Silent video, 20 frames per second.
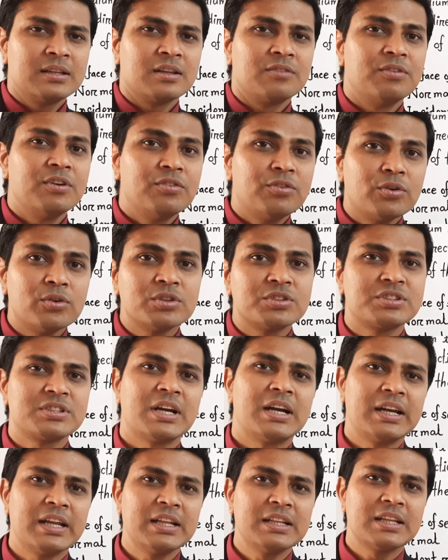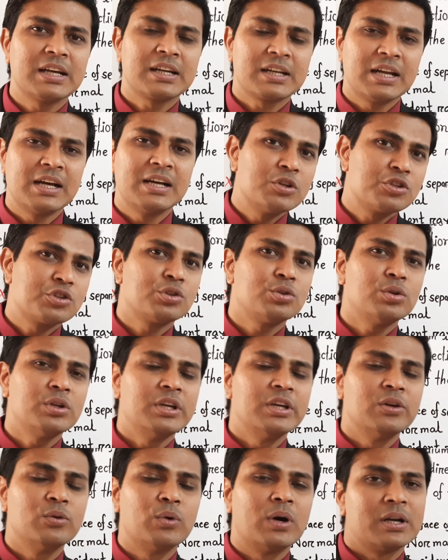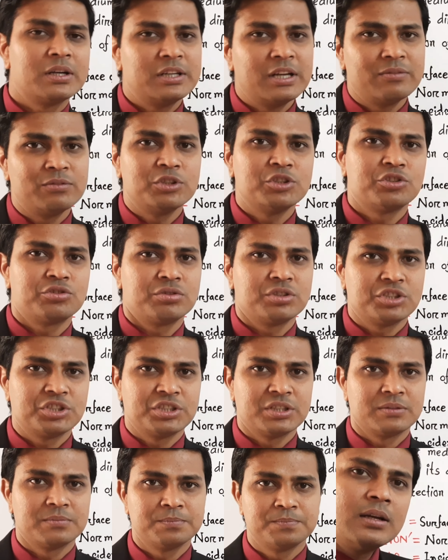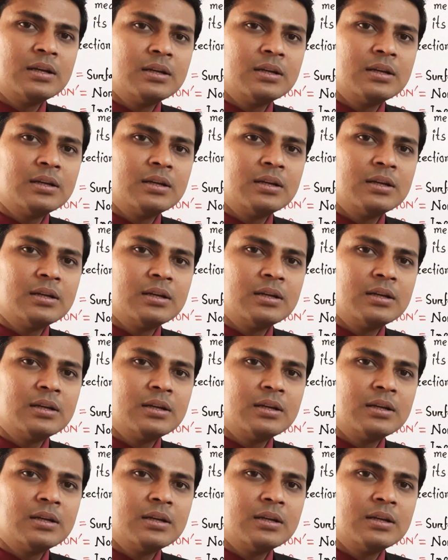Before starting the class, show you a demonstration.